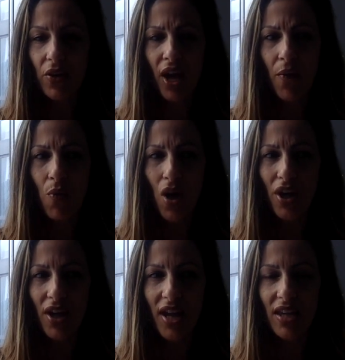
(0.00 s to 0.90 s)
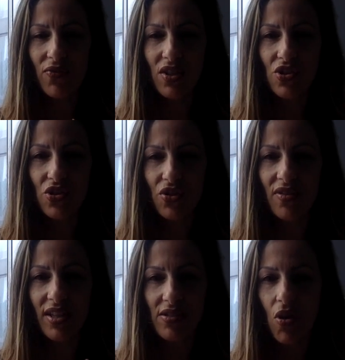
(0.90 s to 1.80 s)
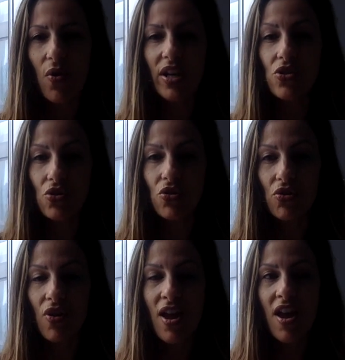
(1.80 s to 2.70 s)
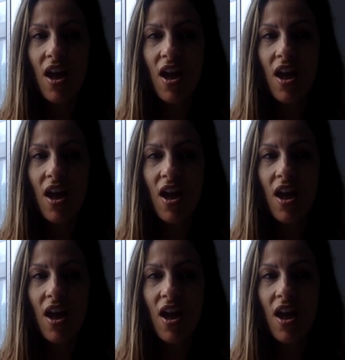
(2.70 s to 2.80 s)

Okay, what can I give this student that's going to